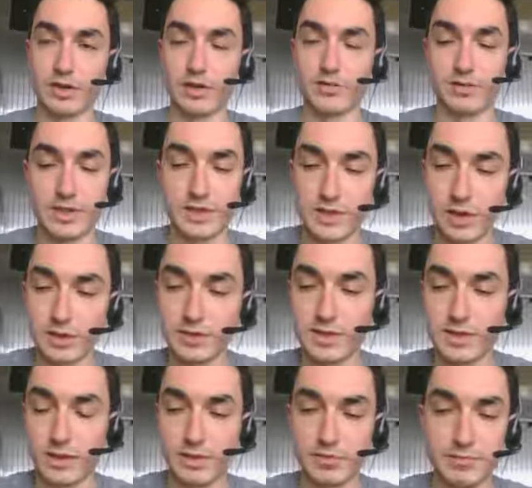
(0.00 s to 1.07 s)
a lot of
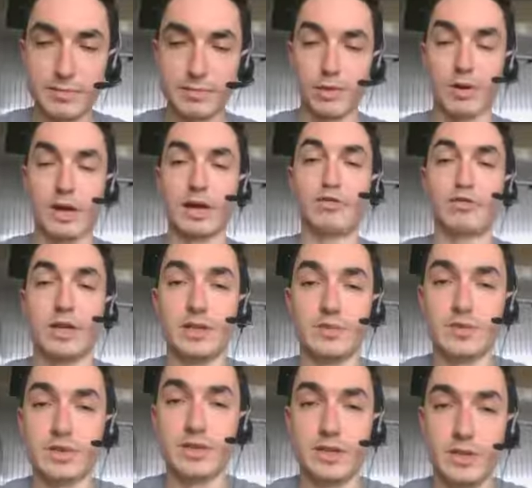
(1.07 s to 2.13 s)
consultants, a lot of people who are actually
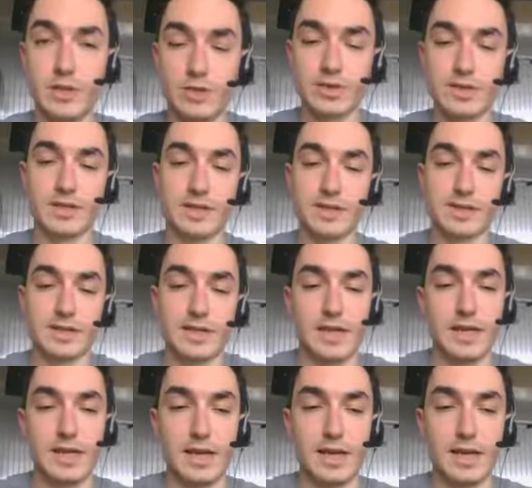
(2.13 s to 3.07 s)
interested in using this,